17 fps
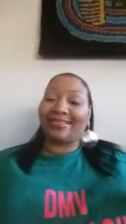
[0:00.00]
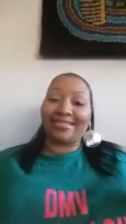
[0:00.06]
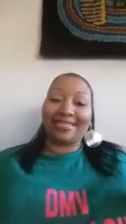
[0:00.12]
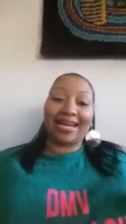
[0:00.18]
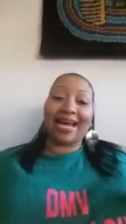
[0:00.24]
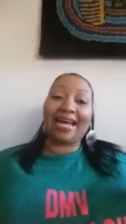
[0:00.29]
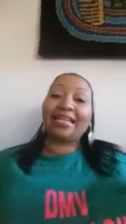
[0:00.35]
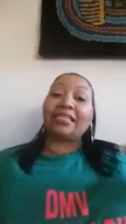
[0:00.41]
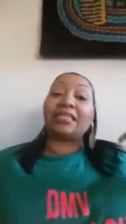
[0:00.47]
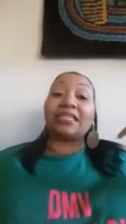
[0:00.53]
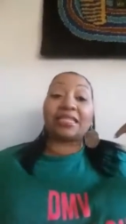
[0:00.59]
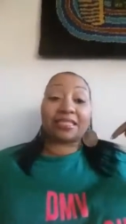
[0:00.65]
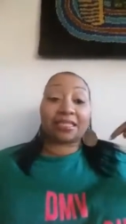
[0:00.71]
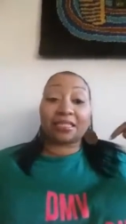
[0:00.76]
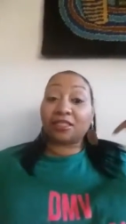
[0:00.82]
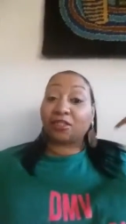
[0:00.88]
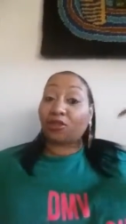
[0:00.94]
not
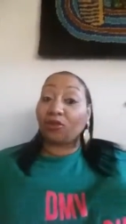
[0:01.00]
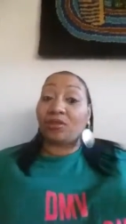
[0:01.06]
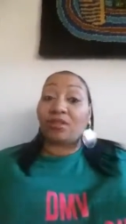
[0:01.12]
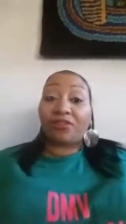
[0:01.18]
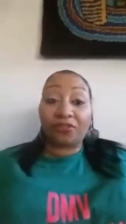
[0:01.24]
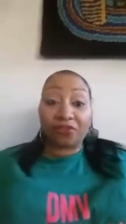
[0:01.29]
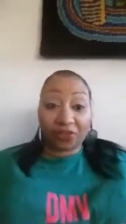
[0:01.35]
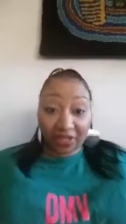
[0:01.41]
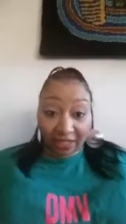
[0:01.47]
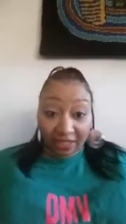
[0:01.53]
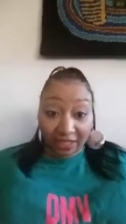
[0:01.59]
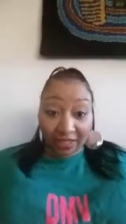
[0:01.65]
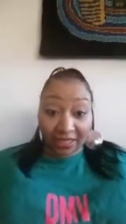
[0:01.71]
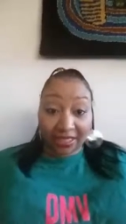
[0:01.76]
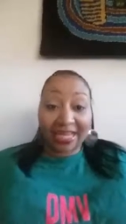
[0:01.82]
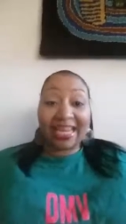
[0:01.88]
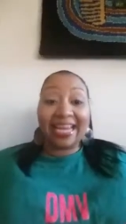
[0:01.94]
listen to
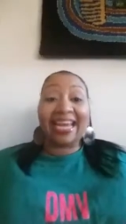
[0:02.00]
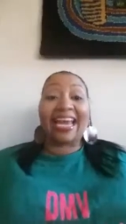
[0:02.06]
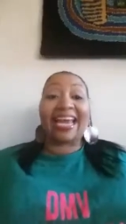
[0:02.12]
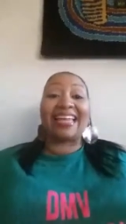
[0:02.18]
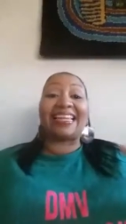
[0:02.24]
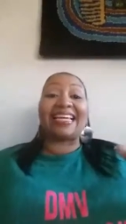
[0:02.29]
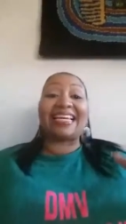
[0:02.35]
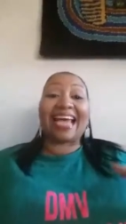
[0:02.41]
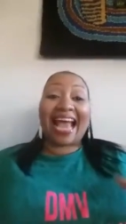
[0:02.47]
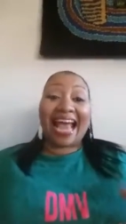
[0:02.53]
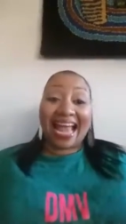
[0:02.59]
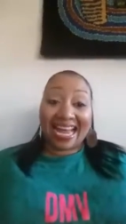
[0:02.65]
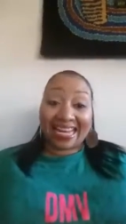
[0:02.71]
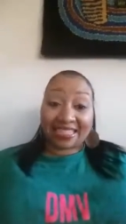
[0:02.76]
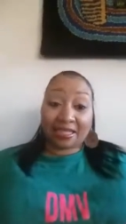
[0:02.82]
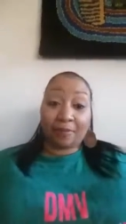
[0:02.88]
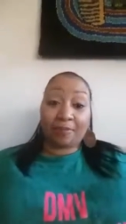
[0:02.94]
defend, and then
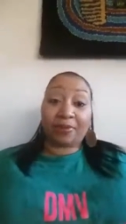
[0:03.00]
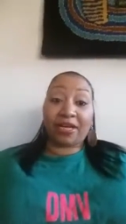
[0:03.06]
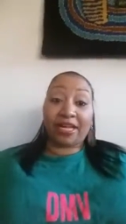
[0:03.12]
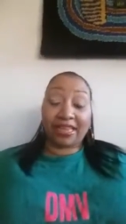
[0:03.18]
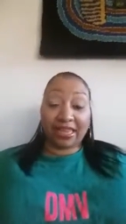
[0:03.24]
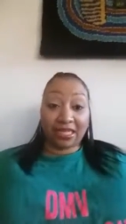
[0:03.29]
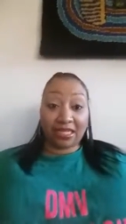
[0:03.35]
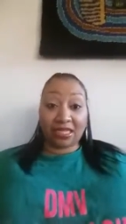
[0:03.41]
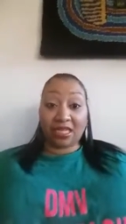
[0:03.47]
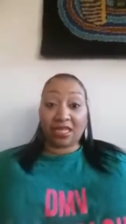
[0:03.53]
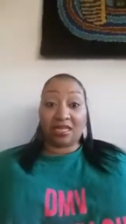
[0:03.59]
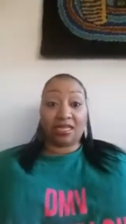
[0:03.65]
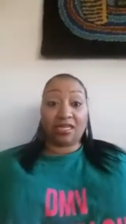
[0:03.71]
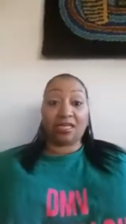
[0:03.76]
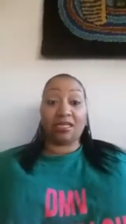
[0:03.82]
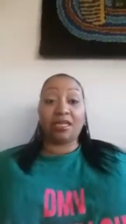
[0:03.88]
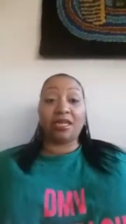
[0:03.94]
act upon the
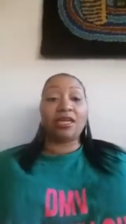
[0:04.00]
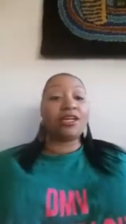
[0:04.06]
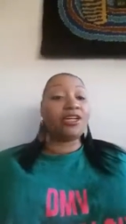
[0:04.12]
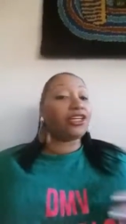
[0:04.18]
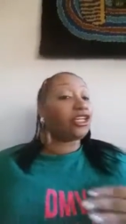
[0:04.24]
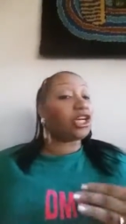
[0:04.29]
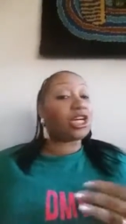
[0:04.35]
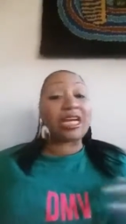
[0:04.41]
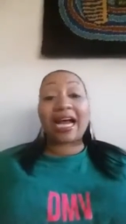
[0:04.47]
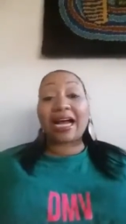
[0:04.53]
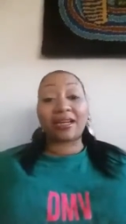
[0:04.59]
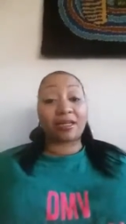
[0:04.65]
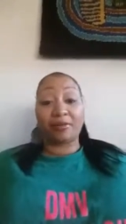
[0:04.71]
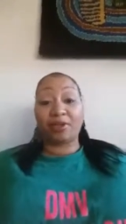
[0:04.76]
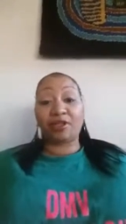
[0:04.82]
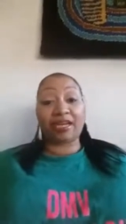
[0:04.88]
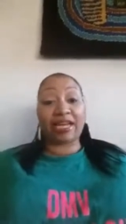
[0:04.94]
need, you're not
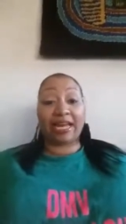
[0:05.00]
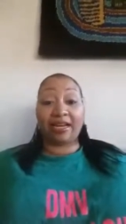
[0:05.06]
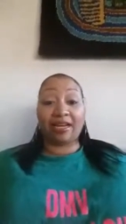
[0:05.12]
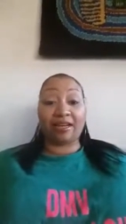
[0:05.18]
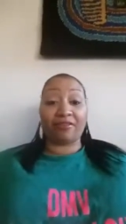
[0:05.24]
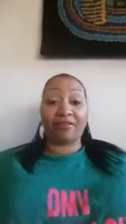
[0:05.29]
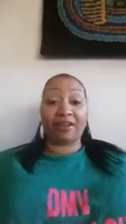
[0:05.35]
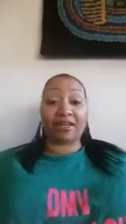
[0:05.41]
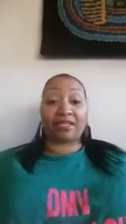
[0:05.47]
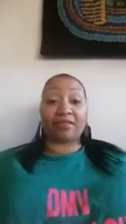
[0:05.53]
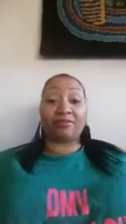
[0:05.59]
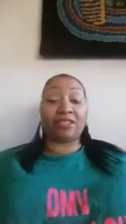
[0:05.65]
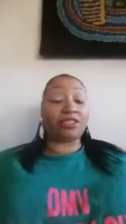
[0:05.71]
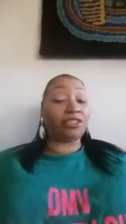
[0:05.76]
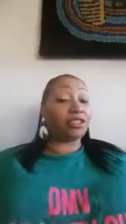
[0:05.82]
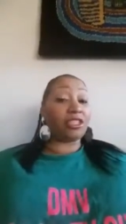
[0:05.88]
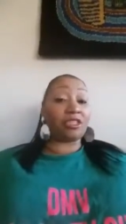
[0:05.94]
communicating
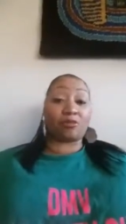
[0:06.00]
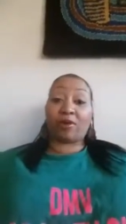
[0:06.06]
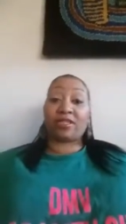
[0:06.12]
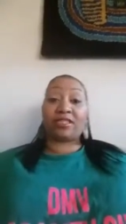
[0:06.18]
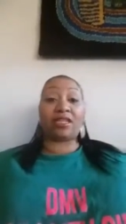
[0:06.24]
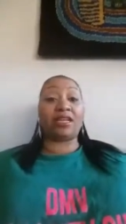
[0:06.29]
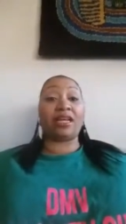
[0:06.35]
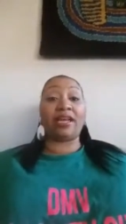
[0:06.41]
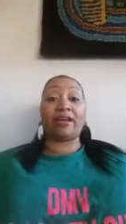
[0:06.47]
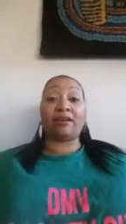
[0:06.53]
effectively. You're just wasting